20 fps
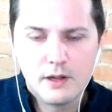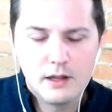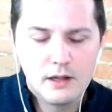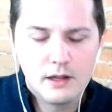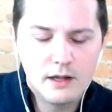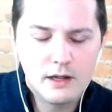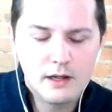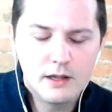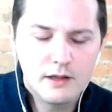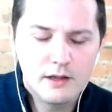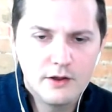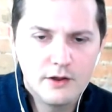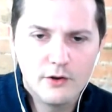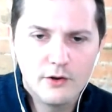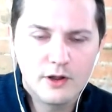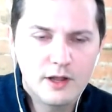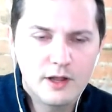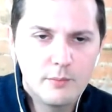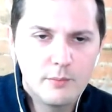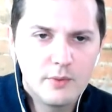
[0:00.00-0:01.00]
it
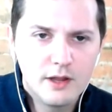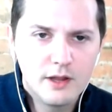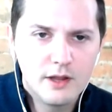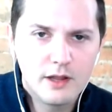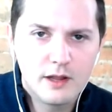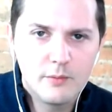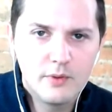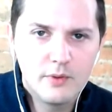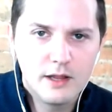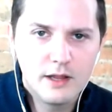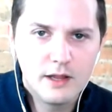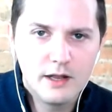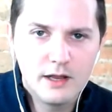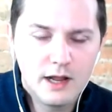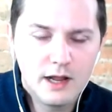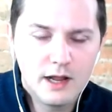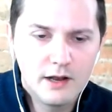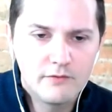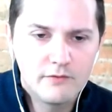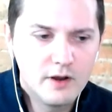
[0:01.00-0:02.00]
can be any kind
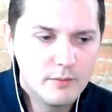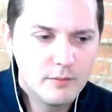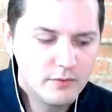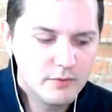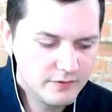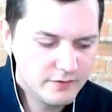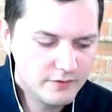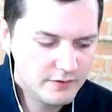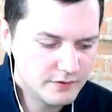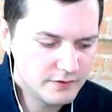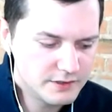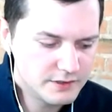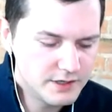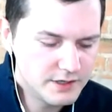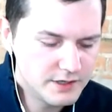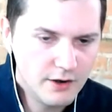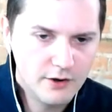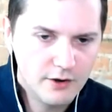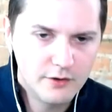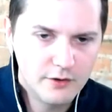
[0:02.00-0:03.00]
of number of different
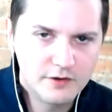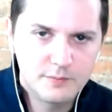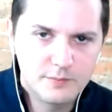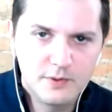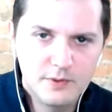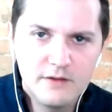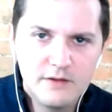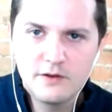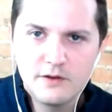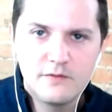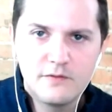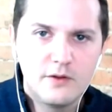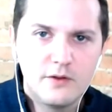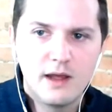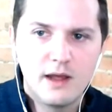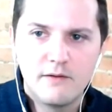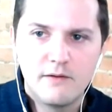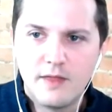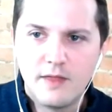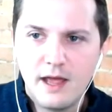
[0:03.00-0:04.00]
scenarios. But even if you have
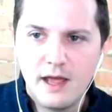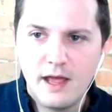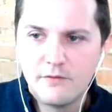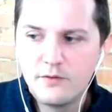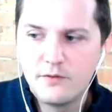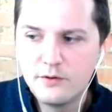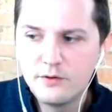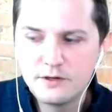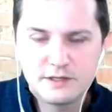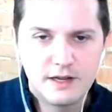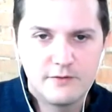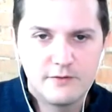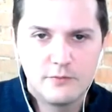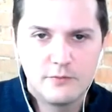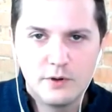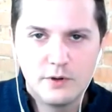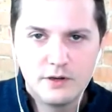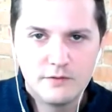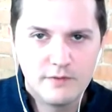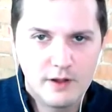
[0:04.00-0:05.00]
that, if you just have one
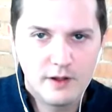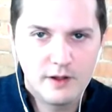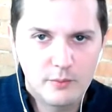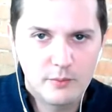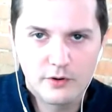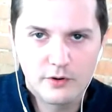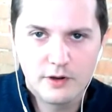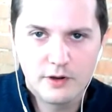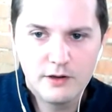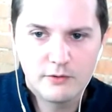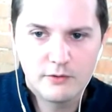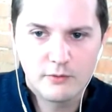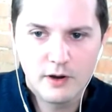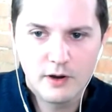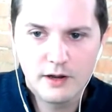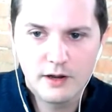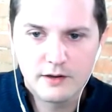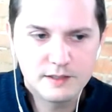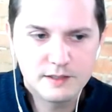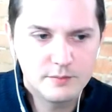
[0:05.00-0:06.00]
developer, he can write a
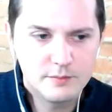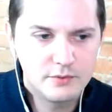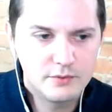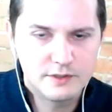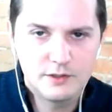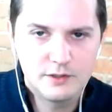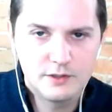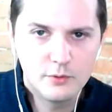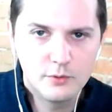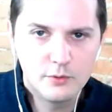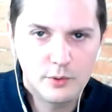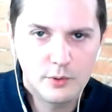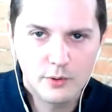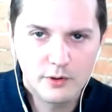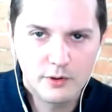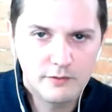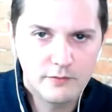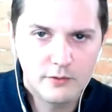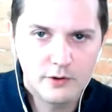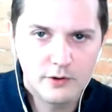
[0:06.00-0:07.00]
simple SQL query
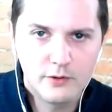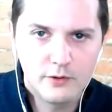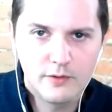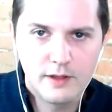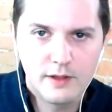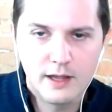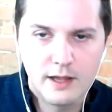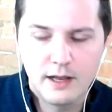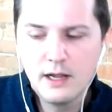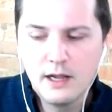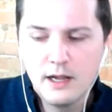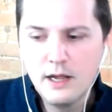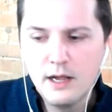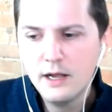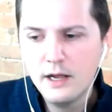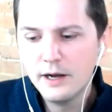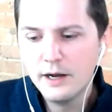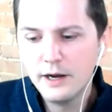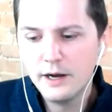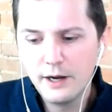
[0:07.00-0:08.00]
for you that
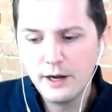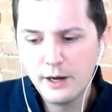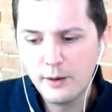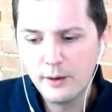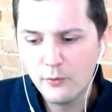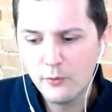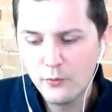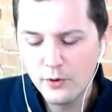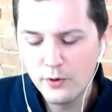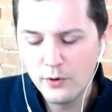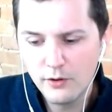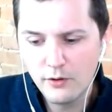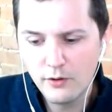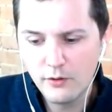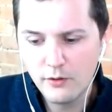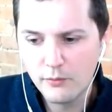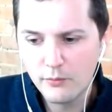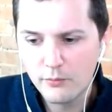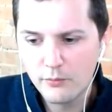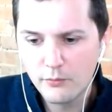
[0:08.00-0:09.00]
will
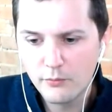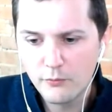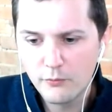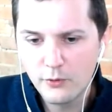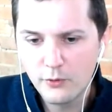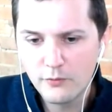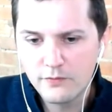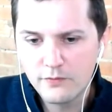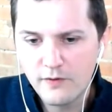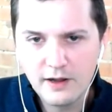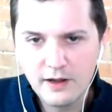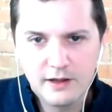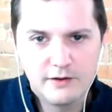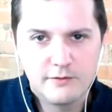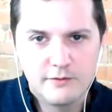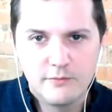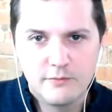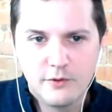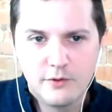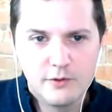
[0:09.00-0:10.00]
find
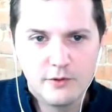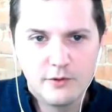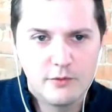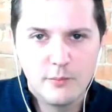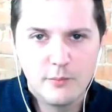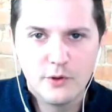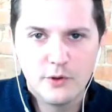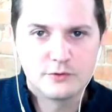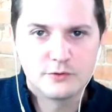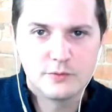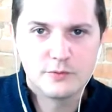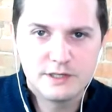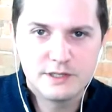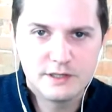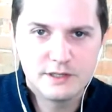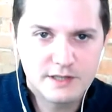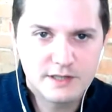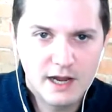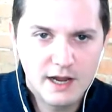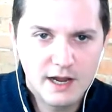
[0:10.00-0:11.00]
the most recent
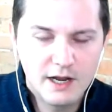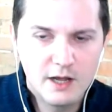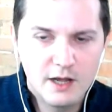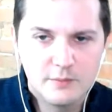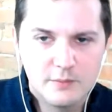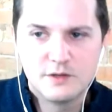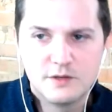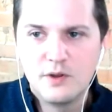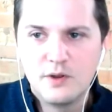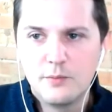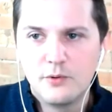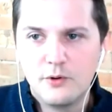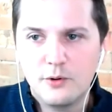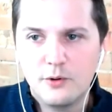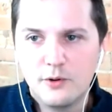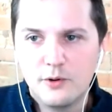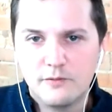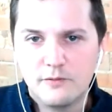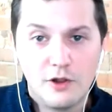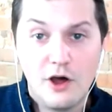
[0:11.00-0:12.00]
signups, the people who have
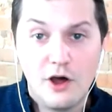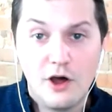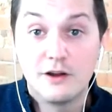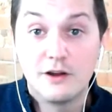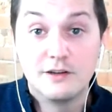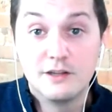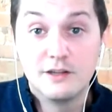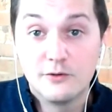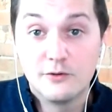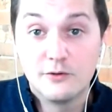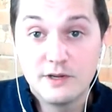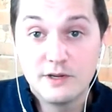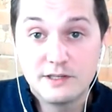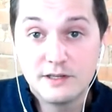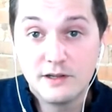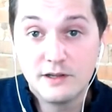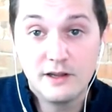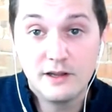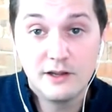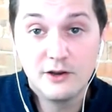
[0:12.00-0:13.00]
logged in
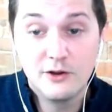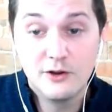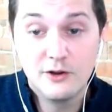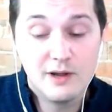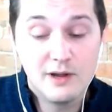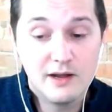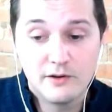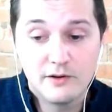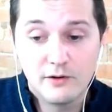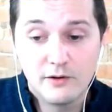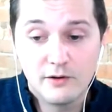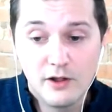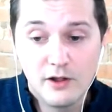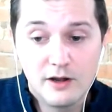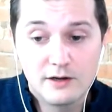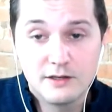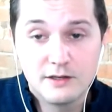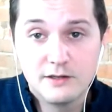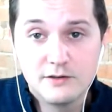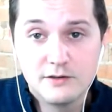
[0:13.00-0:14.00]
recently and who haven't logged
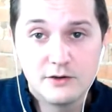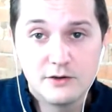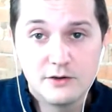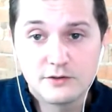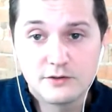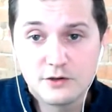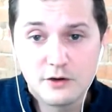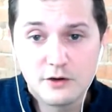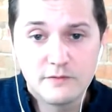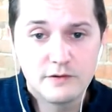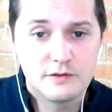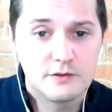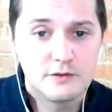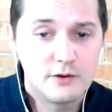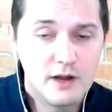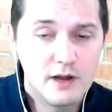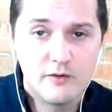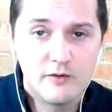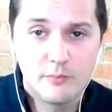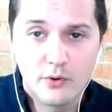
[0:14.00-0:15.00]
into your service or
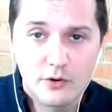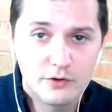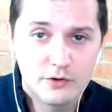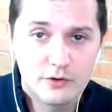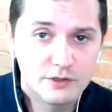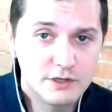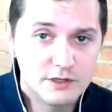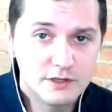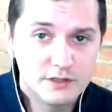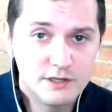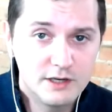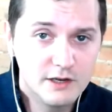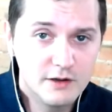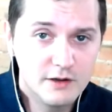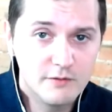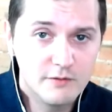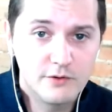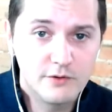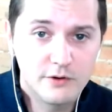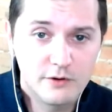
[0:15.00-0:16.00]
haven't purchased any of
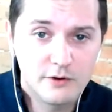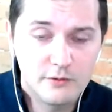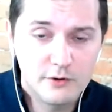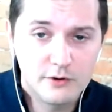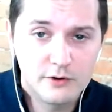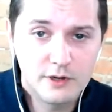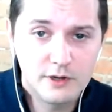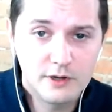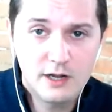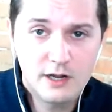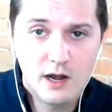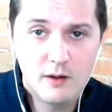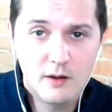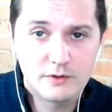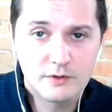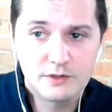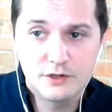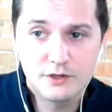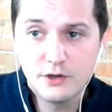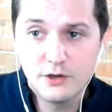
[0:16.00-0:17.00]
your e-commerce
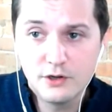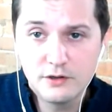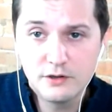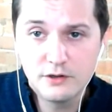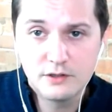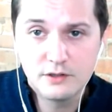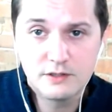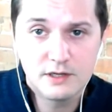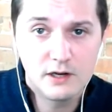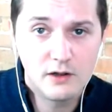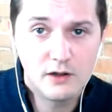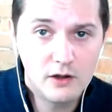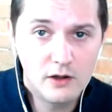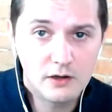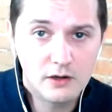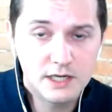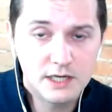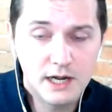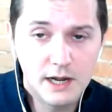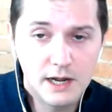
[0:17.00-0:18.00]
goods in a long
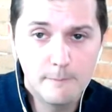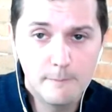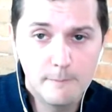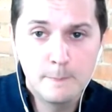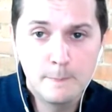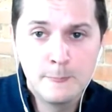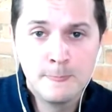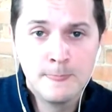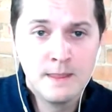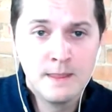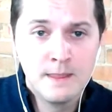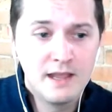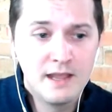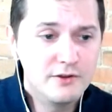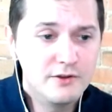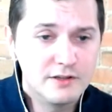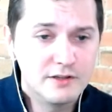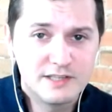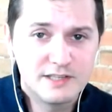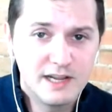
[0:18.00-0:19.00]
time, and you can
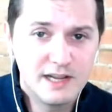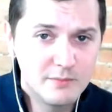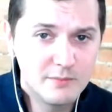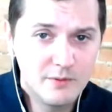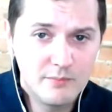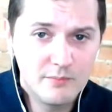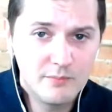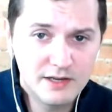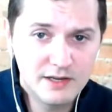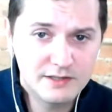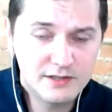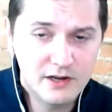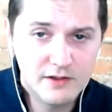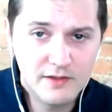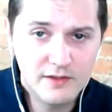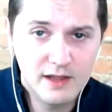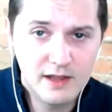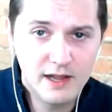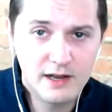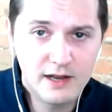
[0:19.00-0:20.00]
segment based on
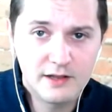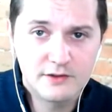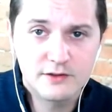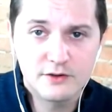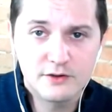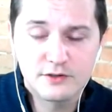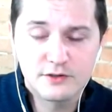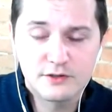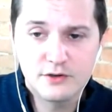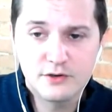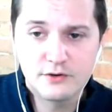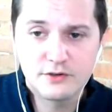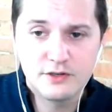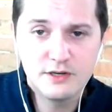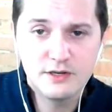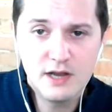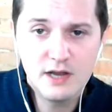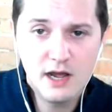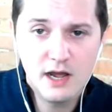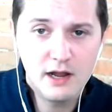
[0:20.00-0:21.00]
that. There's
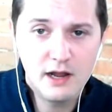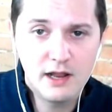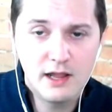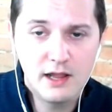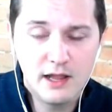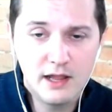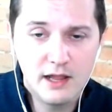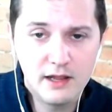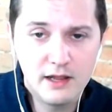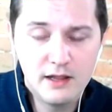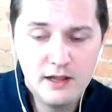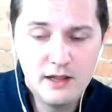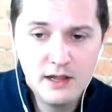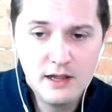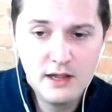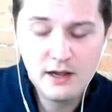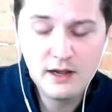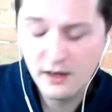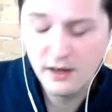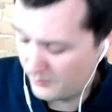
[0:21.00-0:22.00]
not really
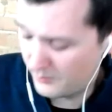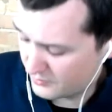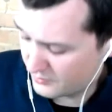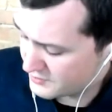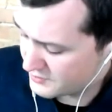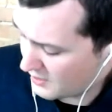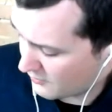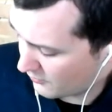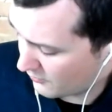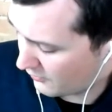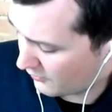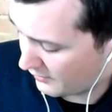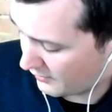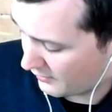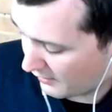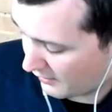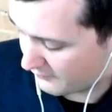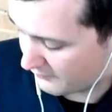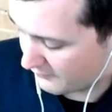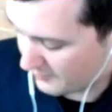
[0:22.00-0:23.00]
a lot
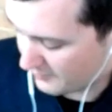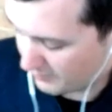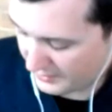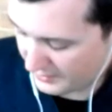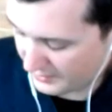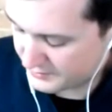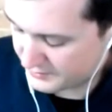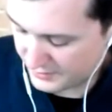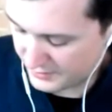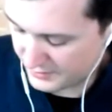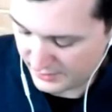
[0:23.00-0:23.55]
of complexity